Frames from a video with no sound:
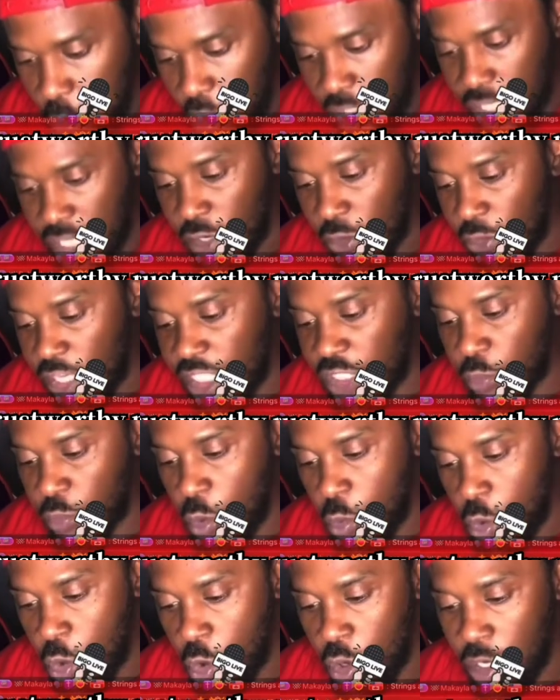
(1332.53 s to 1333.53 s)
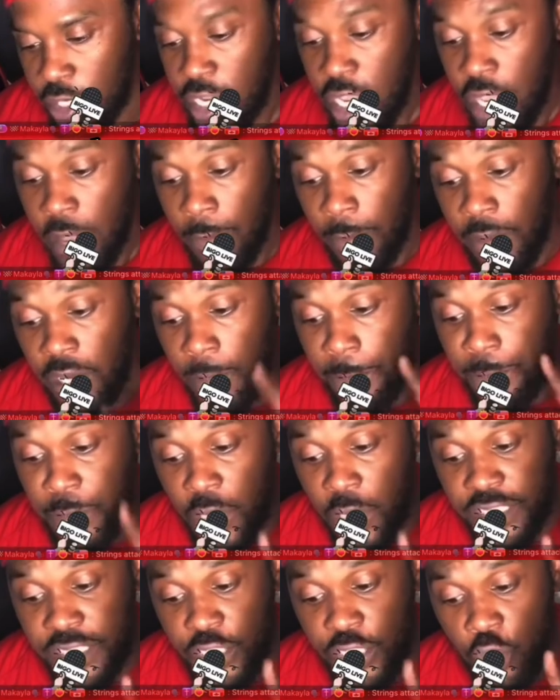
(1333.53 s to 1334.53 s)
get a rich reward, but a
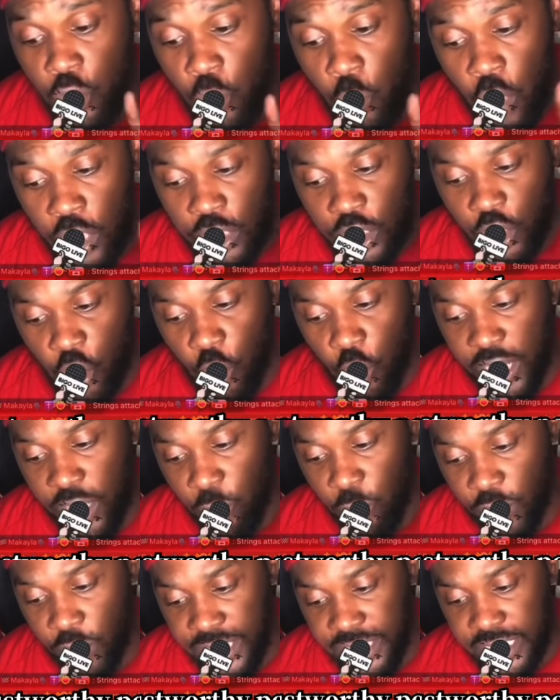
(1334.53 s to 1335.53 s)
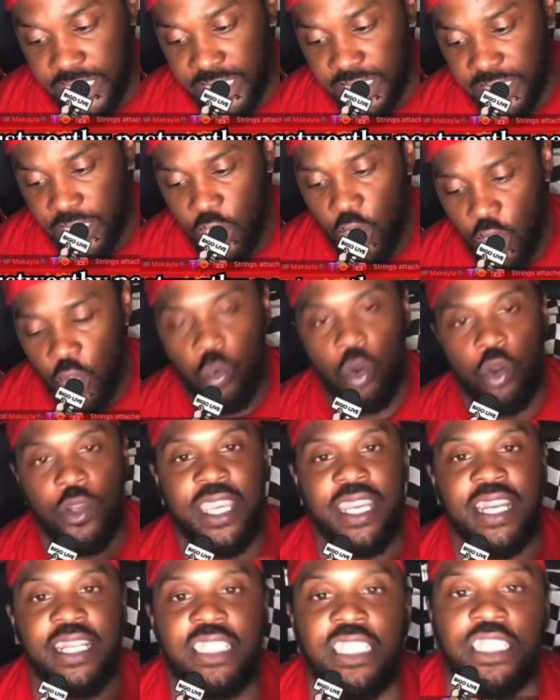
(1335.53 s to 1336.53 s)
person who wants quick riches will
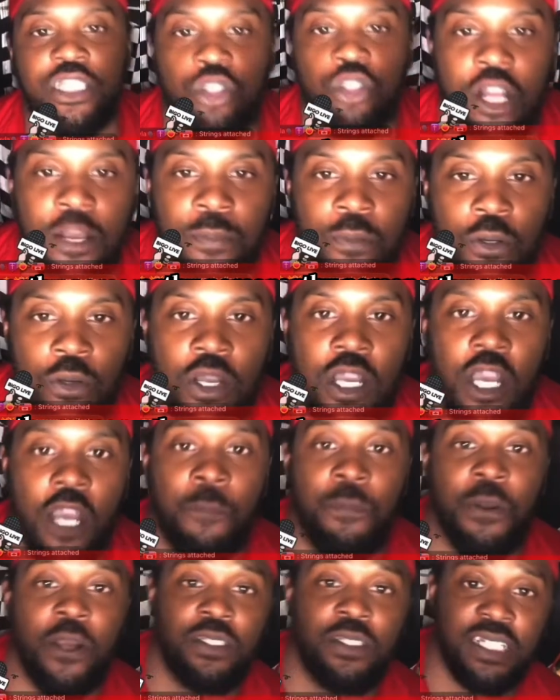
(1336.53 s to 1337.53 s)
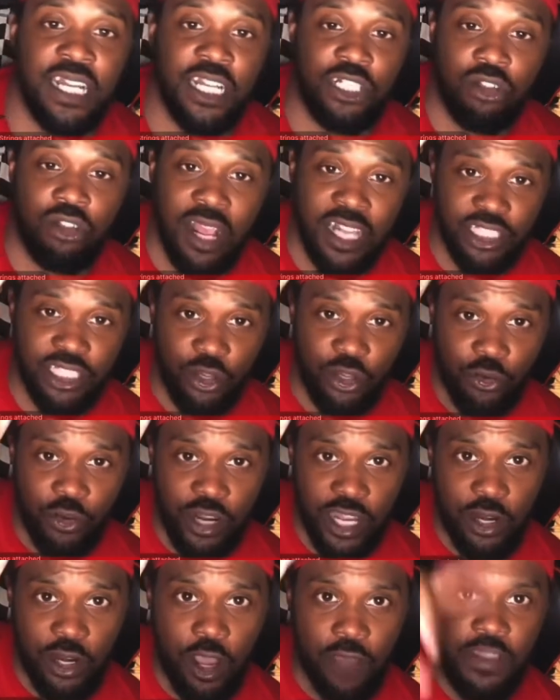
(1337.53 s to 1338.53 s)
get into trouble. A person that tries to
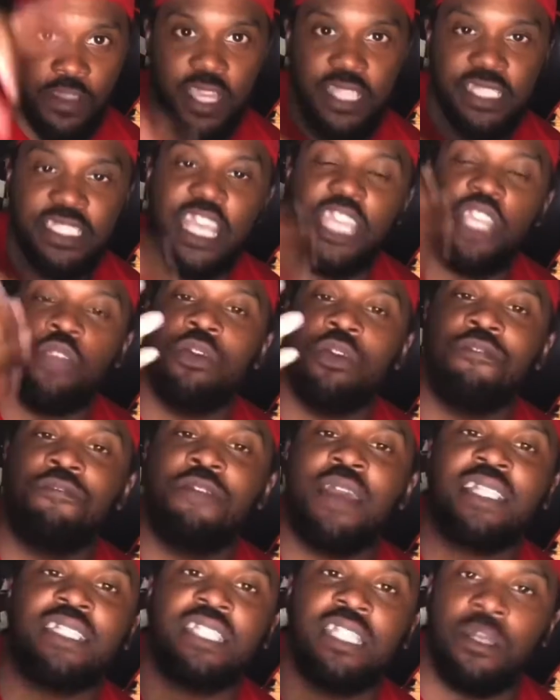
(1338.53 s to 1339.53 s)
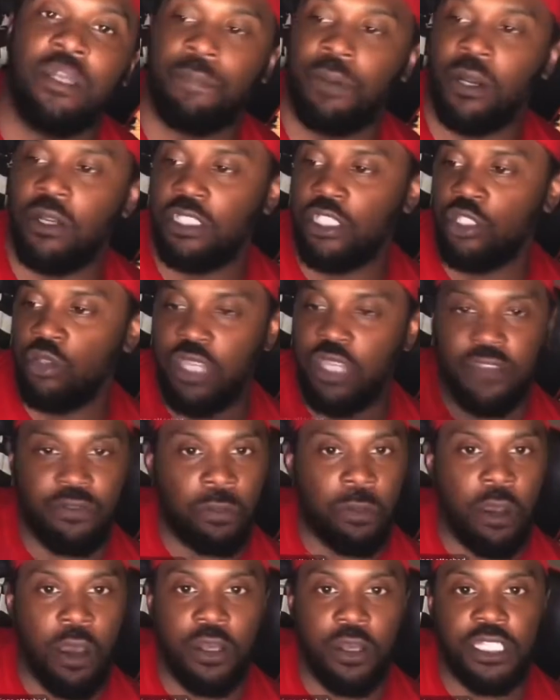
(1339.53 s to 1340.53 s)
run off. Say you invest in a person, you give
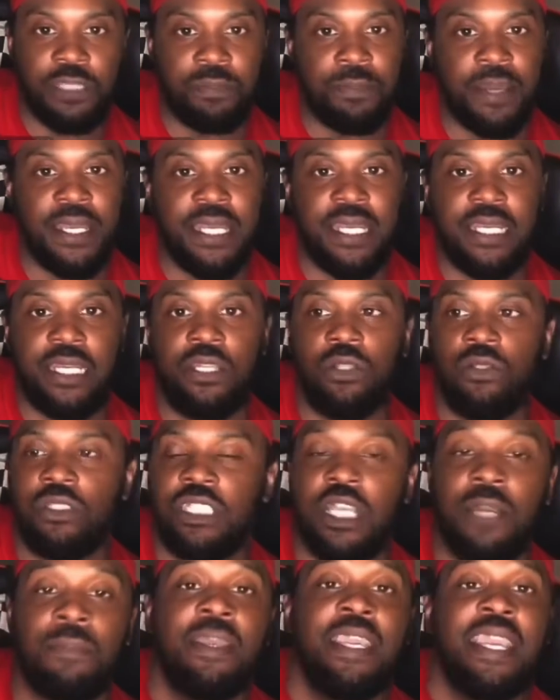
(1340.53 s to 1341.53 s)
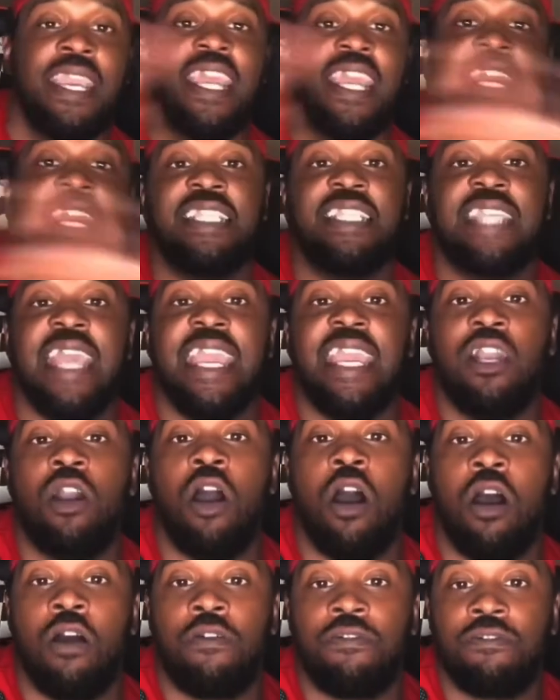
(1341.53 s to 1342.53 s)
them all this money to do something, and they take
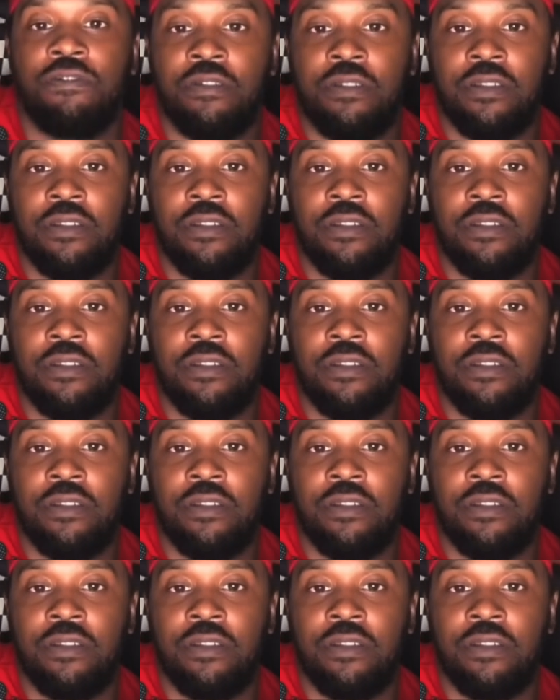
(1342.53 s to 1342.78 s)
off.